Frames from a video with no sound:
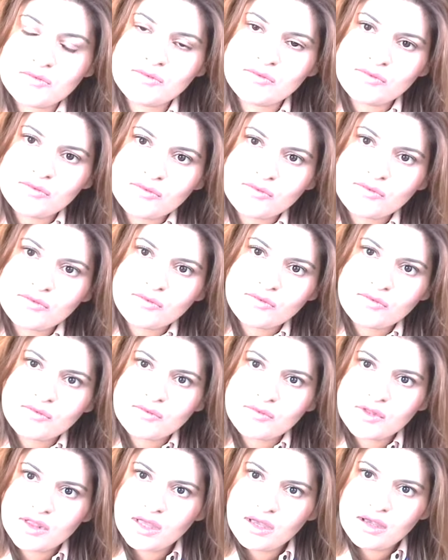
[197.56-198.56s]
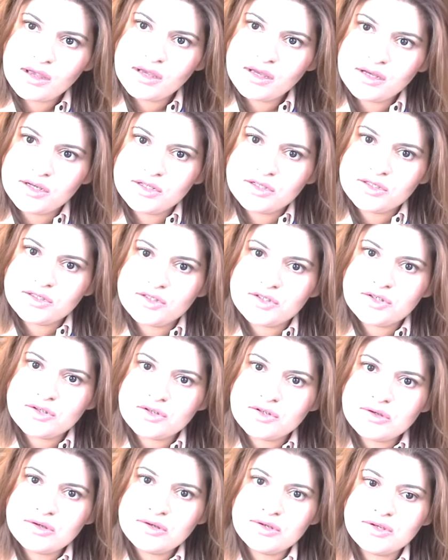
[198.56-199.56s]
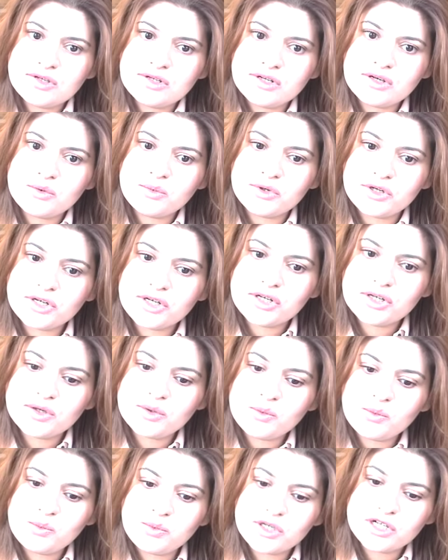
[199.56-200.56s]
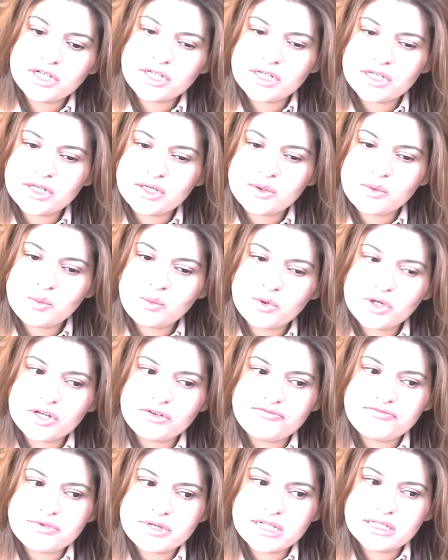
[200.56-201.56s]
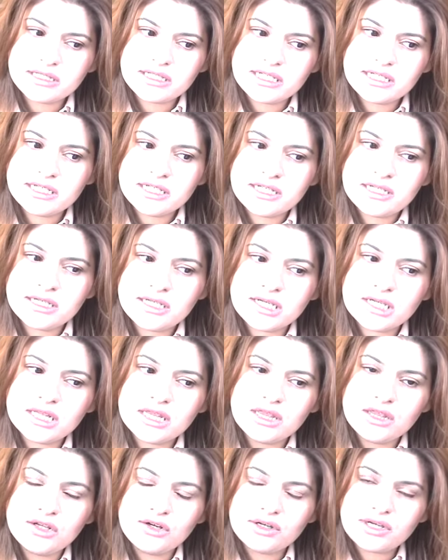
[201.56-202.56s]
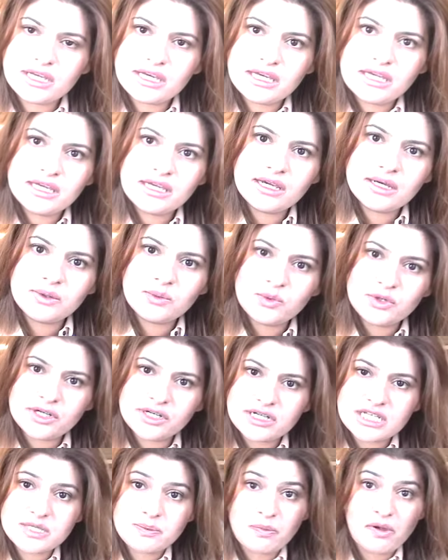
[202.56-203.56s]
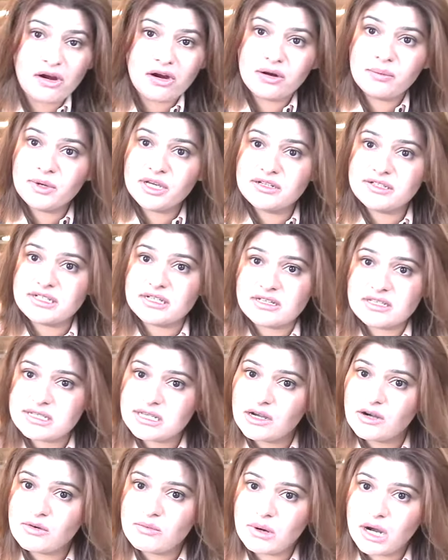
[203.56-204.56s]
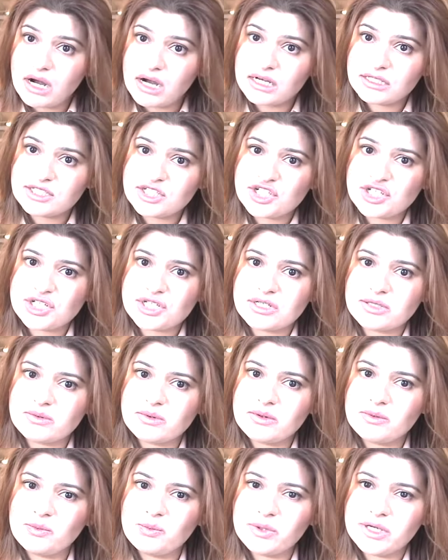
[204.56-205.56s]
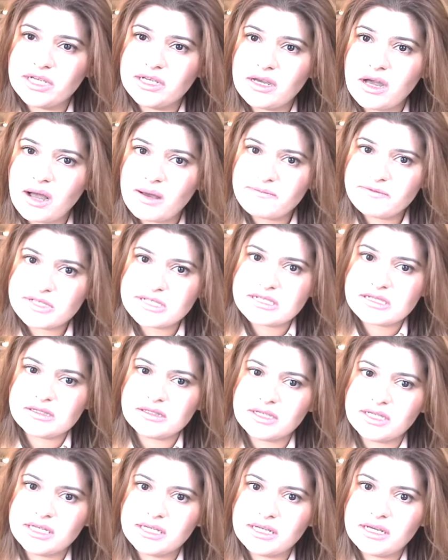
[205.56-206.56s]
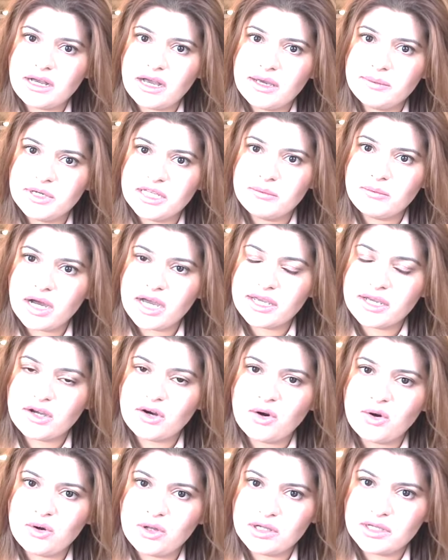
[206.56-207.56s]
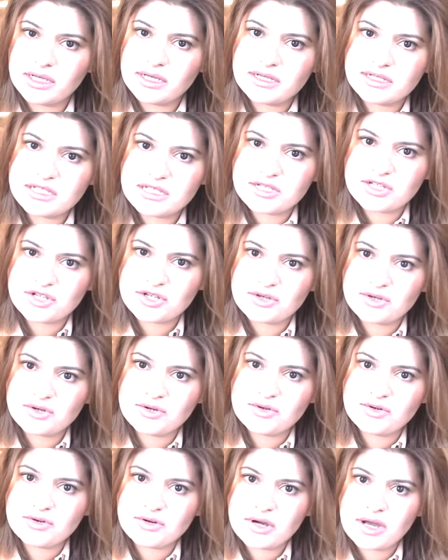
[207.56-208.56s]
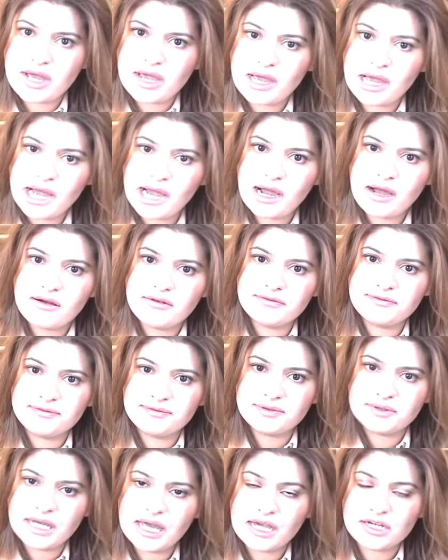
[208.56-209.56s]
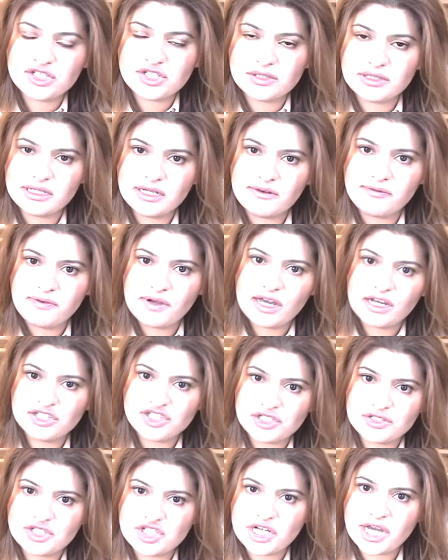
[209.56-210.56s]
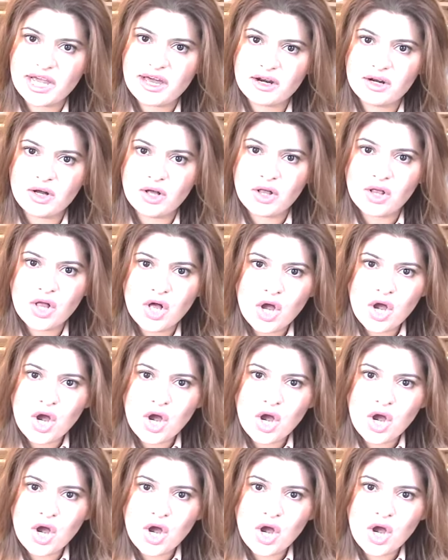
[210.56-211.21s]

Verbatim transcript: goal and aspiration for You know, we're, we're, we're really looking and we're experimenting so much we obviously, I mean, my goal is to have actually a fashion channel